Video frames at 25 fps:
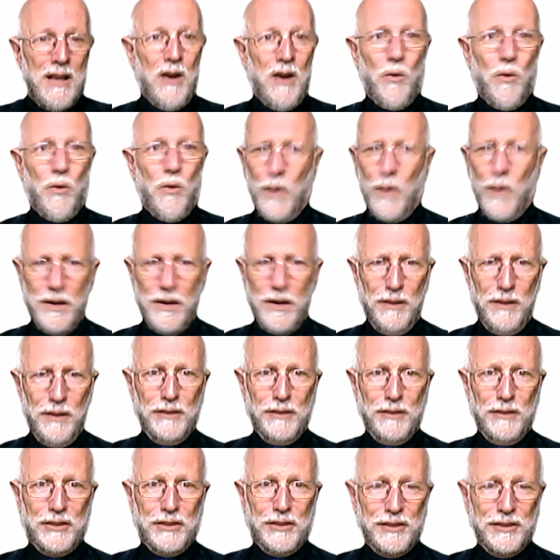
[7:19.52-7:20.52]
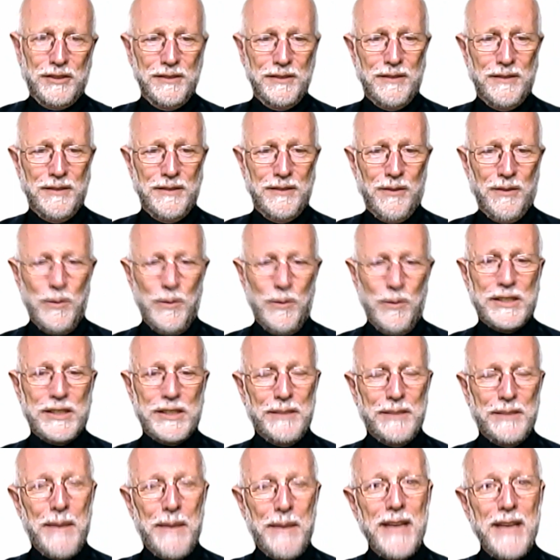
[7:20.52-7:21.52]
what hurts? What's
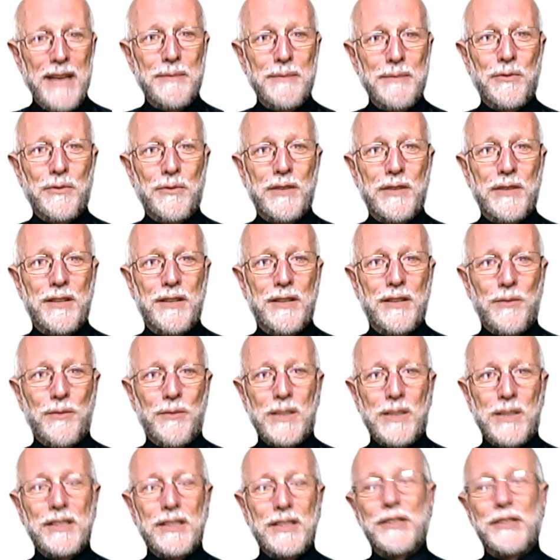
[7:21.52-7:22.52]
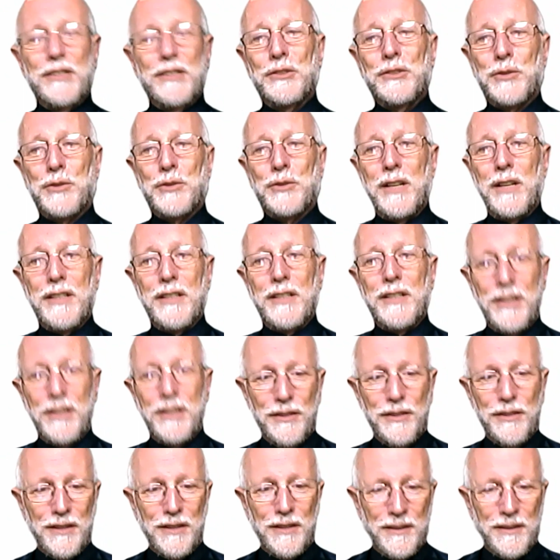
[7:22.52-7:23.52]
the pain point here? What is it you're trying to
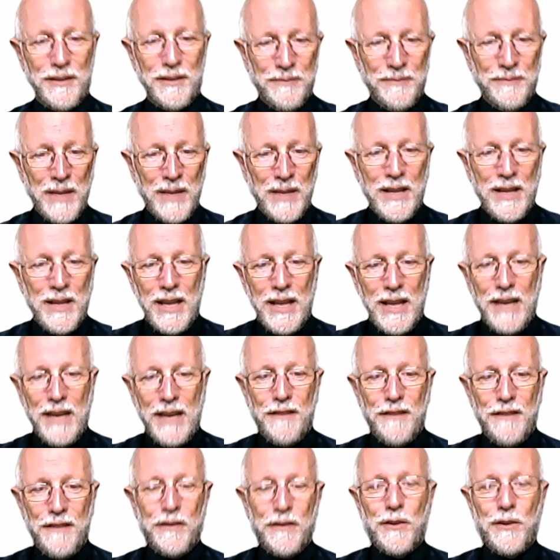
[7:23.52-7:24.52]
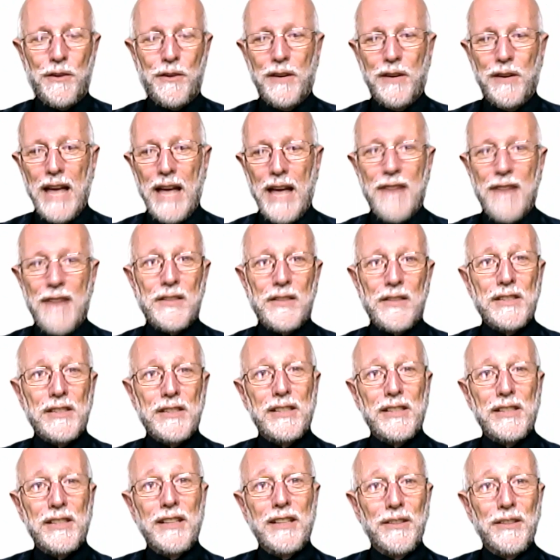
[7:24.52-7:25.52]
cure? If your
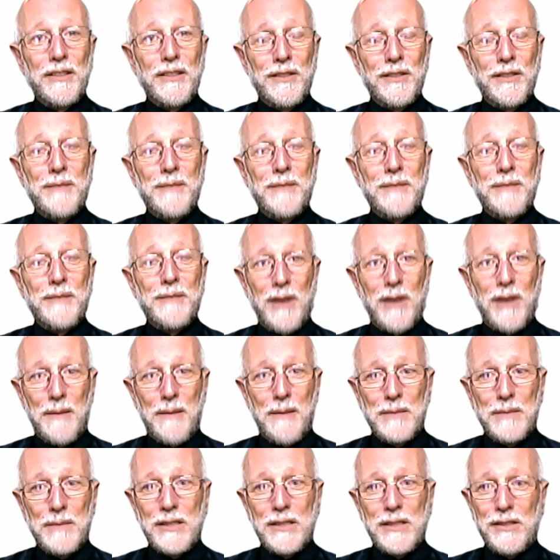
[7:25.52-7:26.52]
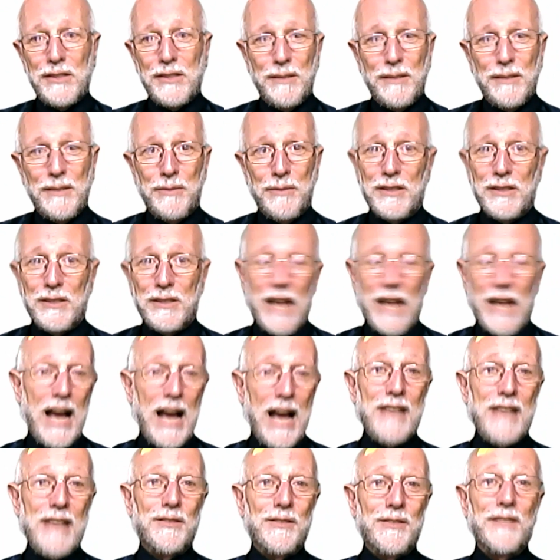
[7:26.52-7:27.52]
advocacy learning problem is as simple as,
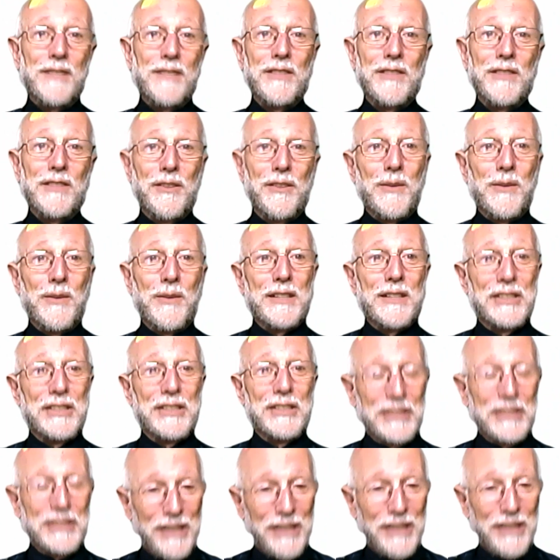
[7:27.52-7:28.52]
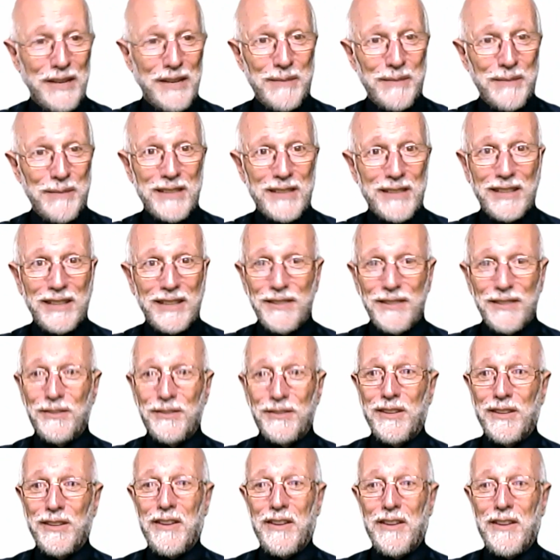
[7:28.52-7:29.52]
I don't even know where to start because I don't
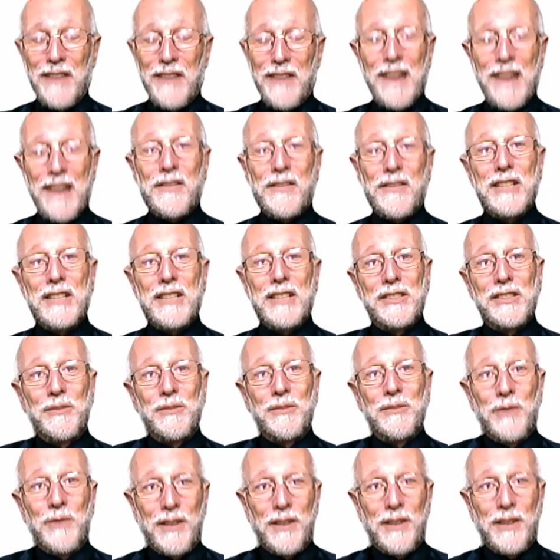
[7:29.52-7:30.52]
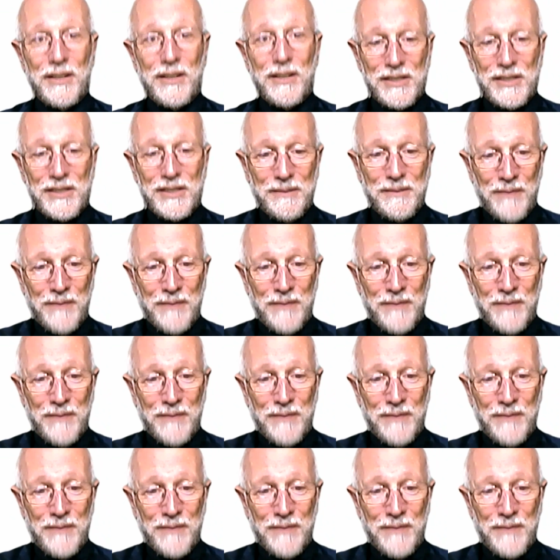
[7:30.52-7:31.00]
know how advocacy works,